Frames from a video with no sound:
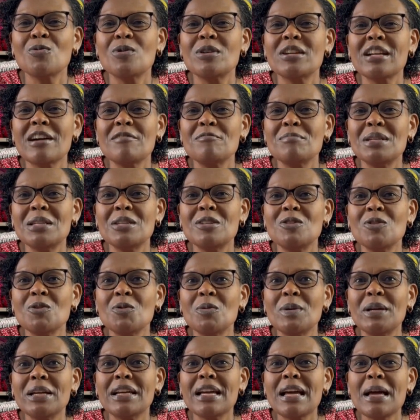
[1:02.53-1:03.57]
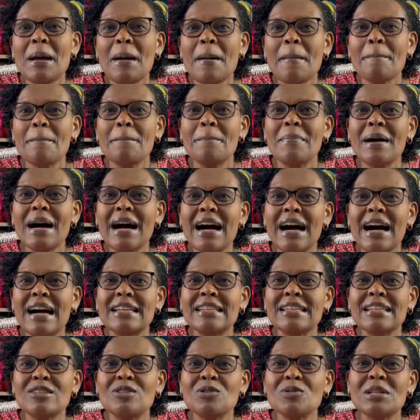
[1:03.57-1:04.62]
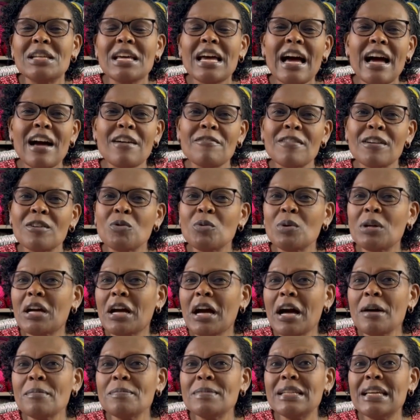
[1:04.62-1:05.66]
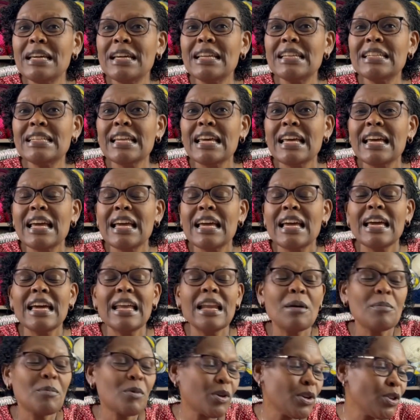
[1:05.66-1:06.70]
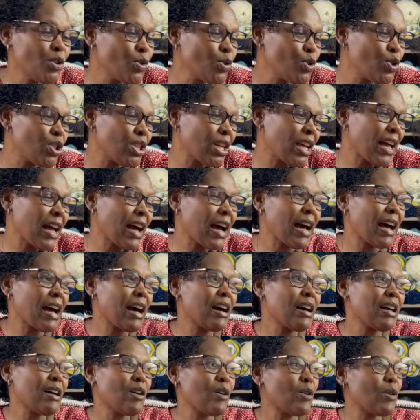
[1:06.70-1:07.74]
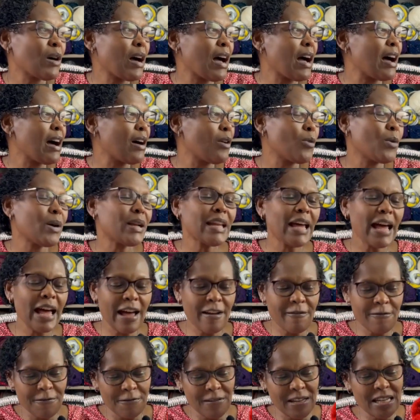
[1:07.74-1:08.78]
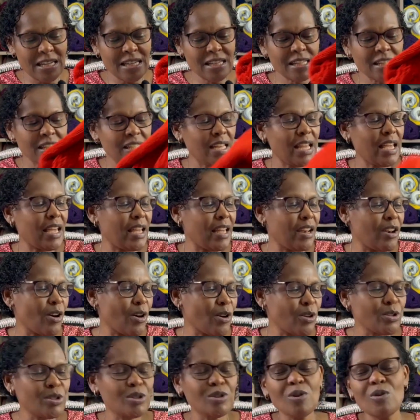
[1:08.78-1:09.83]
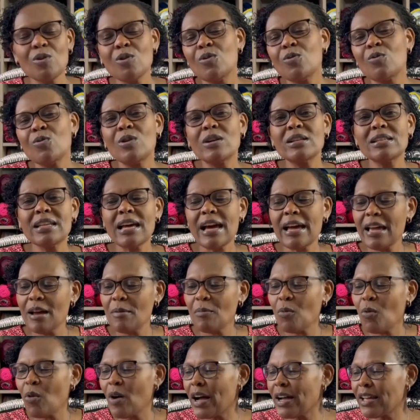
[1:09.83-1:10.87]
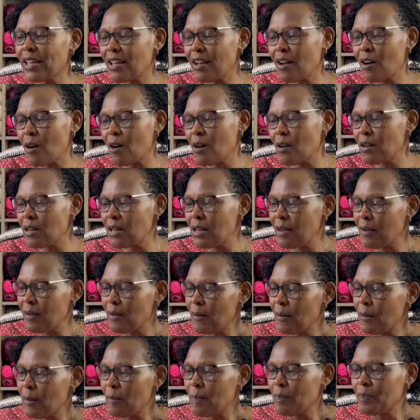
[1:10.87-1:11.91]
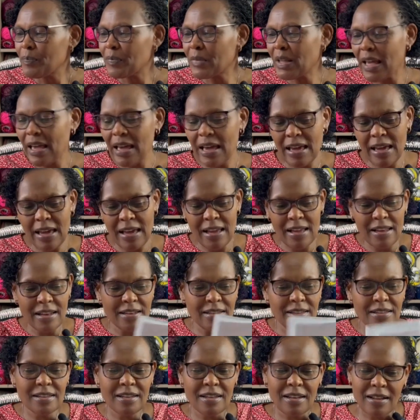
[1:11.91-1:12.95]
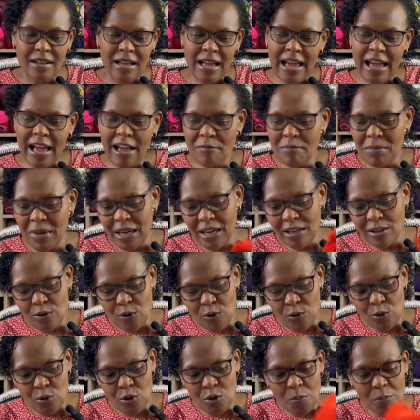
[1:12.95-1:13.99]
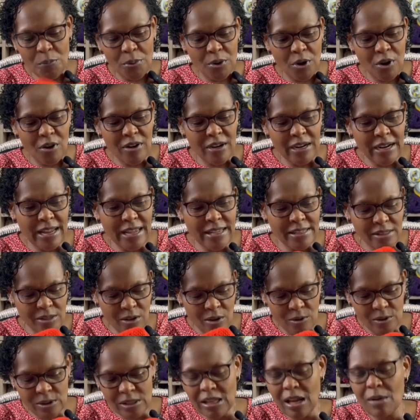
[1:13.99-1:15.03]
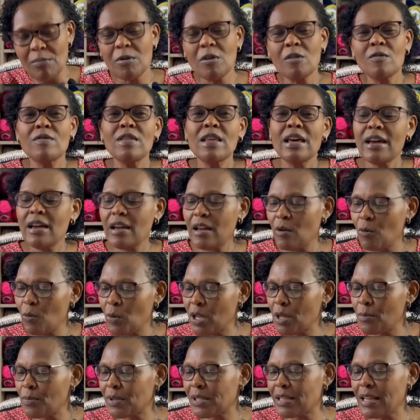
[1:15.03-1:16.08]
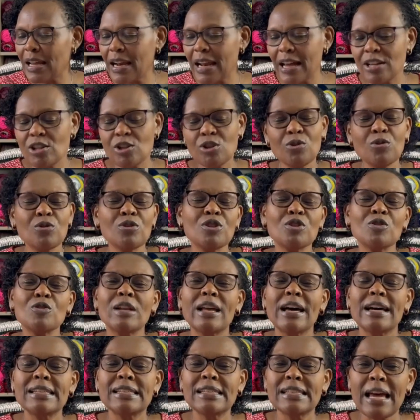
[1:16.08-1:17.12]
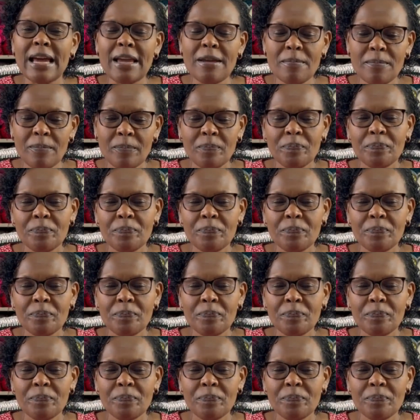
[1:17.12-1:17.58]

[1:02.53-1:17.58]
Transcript: what I've been doing. But today I have a quick update, and I'm going to share what I have finished and also what I am working on. And I have made good progress on some of the whips that I showed you last time.